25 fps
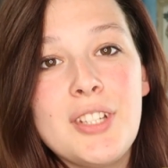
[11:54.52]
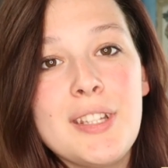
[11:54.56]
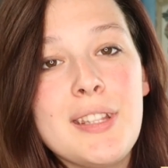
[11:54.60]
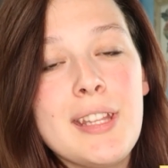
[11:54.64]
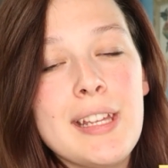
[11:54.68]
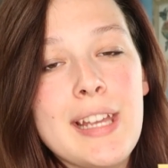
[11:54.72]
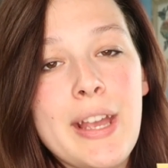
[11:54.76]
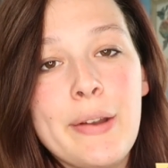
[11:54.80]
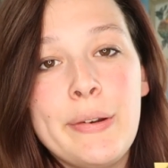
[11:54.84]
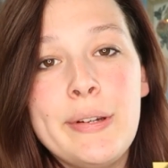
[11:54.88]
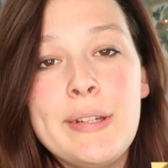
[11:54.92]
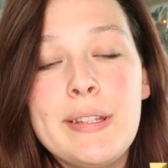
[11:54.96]

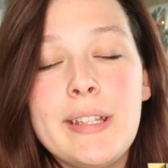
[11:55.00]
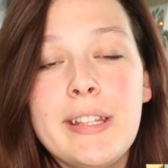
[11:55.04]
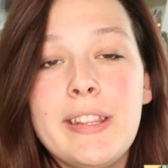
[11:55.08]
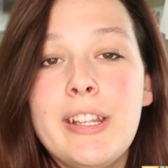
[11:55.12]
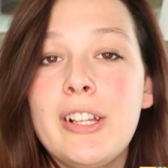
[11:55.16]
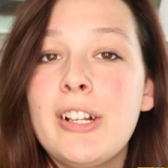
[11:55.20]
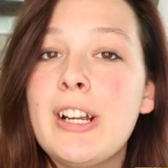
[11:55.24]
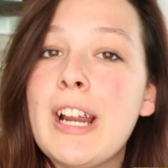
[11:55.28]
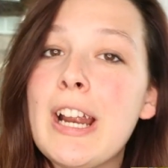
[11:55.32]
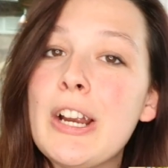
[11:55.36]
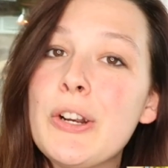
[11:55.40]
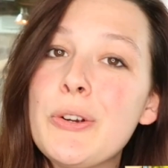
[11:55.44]
just like how I
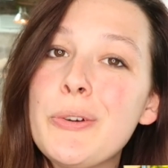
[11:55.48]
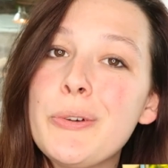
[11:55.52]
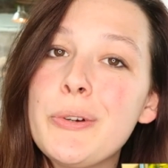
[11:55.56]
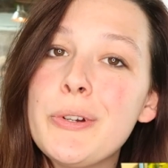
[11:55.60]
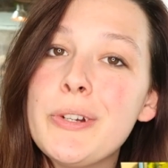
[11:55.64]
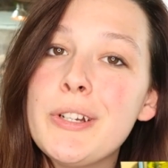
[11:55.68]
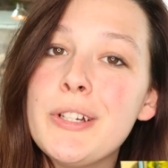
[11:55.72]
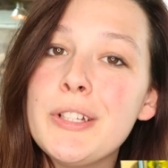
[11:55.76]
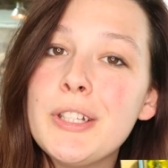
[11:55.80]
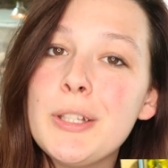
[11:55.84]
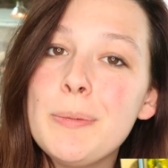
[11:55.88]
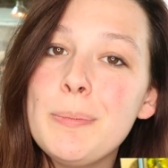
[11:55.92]
said the
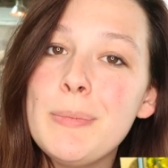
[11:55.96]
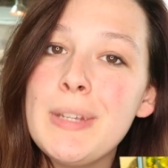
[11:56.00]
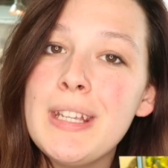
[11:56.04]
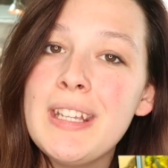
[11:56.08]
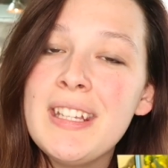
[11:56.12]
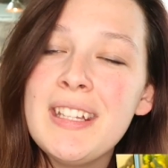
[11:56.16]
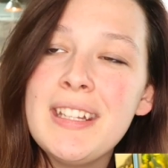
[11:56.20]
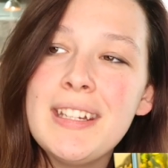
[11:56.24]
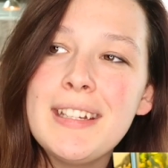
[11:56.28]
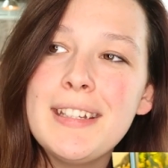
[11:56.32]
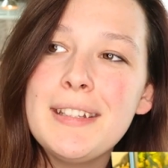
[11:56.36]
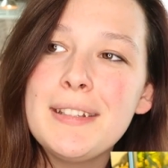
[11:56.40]
gargoyle to
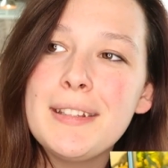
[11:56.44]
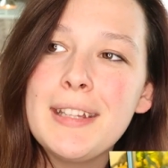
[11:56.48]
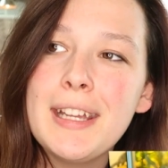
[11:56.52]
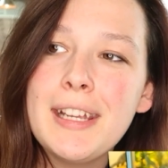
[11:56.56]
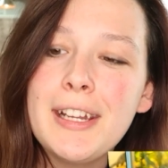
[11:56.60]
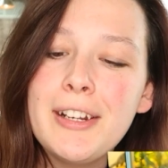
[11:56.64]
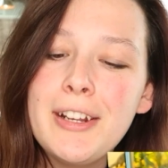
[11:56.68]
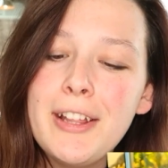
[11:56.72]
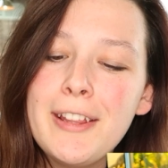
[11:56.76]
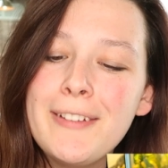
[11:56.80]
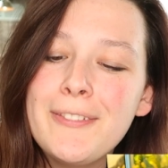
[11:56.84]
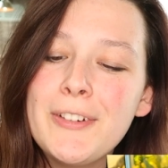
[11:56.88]
me is
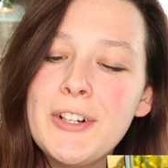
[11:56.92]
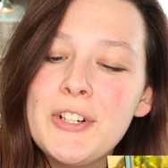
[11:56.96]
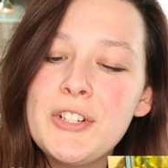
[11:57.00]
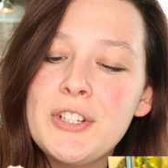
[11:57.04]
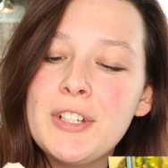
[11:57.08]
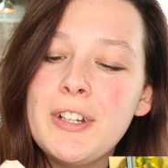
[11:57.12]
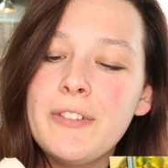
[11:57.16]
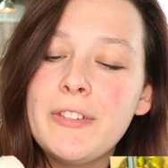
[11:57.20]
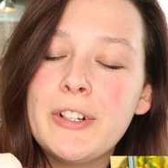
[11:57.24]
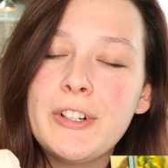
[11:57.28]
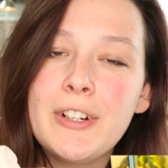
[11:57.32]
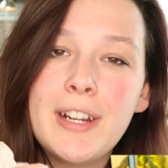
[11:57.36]
like another
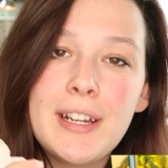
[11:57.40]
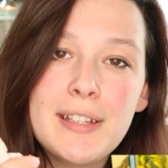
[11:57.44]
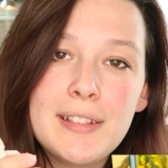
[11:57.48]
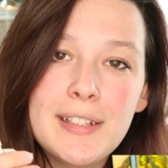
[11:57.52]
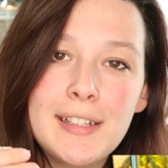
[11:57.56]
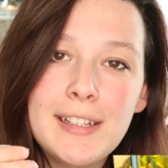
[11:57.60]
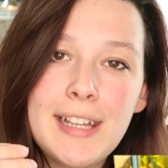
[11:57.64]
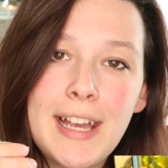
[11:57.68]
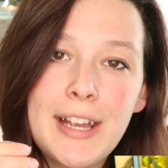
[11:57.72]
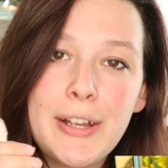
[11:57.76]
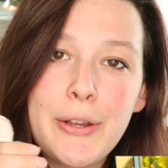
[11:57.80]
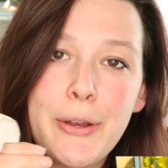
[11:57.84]
version of a
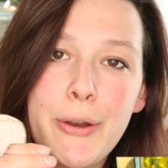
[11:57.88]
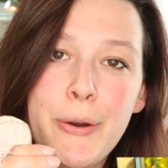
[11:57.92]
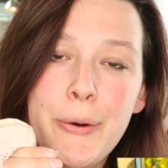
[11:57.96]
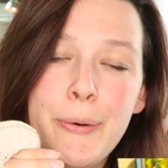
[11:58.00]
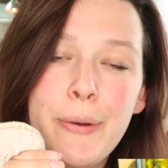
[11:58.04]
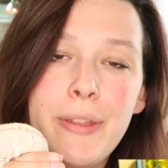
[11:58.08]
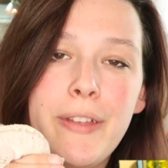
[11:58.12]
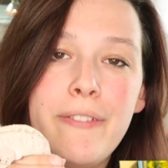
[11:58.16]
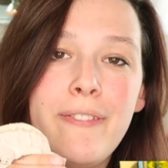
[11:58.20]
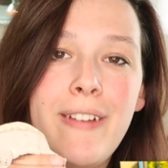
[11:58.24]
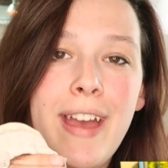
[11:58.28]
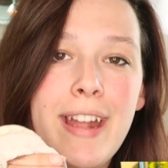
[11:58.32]
crested
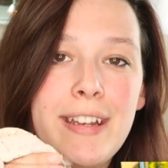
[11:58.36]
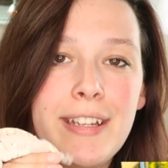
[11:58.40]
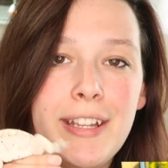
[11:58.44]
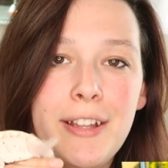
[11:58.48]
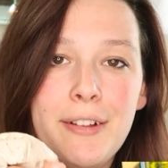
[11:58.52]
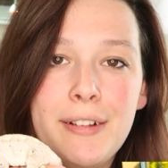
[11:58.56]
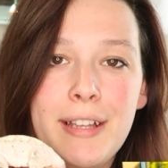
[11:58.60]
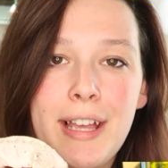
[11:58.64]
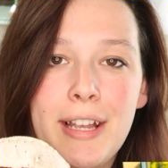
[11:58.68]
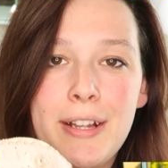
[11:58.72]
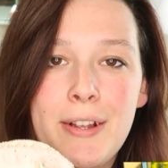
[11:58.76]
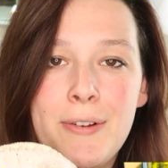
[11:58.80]
gecko, the
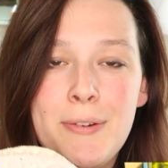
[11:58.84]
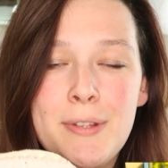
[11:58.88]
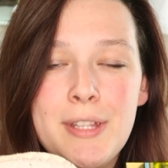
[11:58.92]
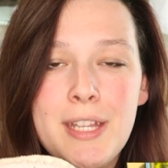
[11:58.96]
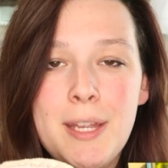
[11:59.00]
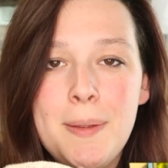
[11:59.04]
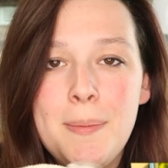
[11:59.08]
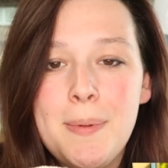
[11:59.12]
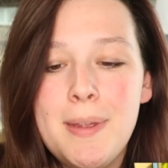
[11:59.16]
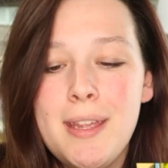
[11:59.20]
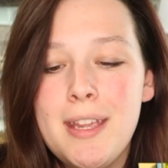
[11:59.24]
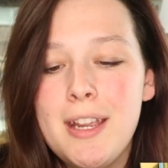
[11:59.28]
fat-tailed
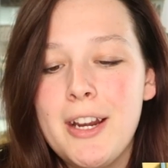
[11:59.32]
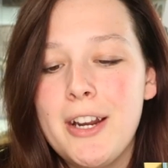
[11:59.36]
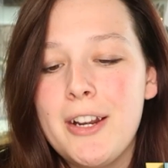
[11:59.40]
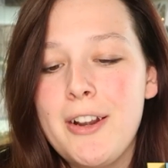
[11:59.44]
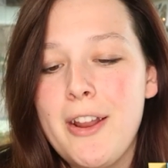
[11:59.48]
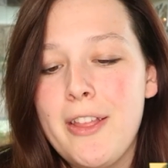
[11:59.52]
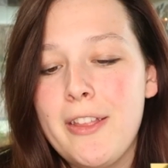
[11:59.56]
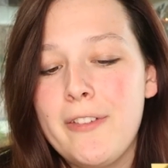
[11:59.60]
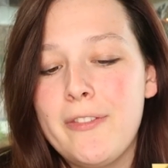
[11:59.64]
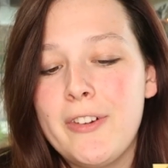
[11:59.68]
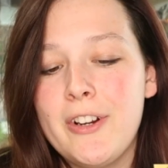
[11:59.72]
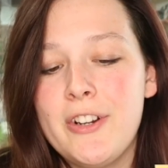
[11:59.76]
geckos to me are
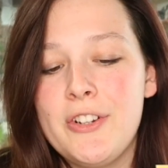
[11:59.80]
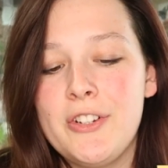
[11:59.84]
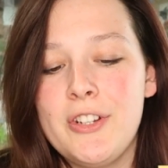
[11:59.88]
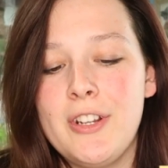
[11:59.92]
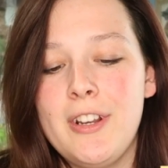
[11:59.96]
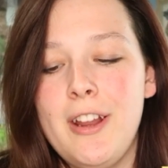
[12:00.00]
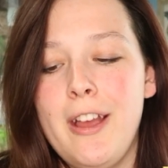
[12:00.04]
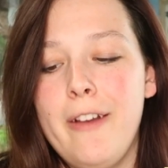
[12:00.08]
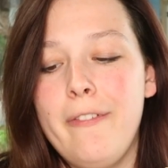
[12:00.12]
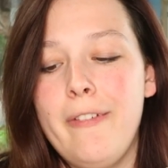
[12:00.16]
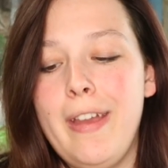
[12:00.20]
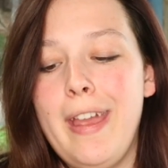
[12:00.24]
another
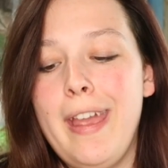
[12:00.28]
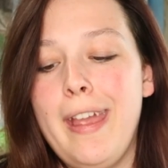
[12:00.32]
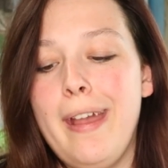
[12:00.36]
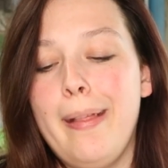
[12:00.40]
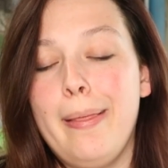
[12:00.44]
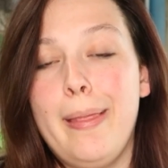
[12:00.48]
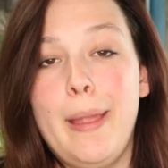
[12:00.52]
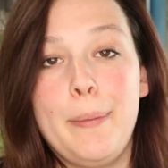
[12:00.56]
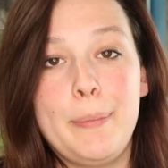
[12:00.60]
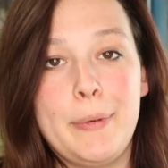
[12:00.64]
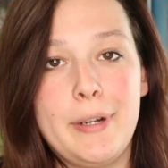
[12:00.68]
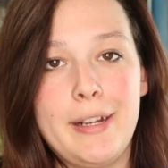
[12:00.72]
version of
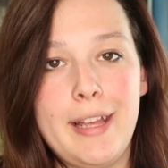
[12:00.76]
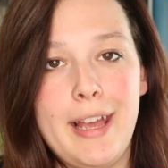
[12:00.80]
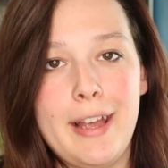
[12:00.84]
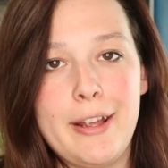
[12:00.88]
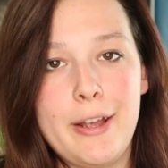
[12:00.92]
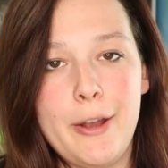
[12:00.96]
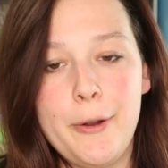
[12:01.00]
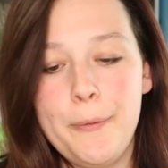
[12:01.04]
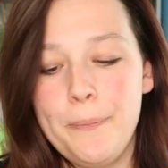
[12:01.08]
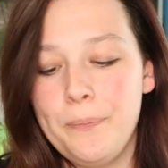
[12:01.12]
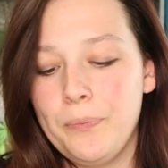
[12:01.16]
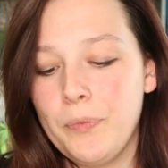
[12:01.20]
a leopard
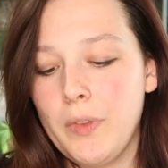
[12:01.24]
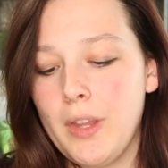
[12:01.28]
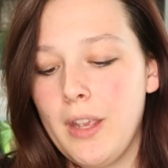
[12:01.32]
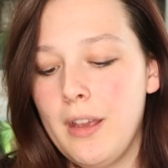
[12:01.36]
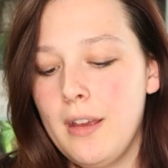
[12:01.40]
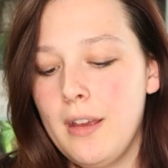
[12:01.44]
gecko.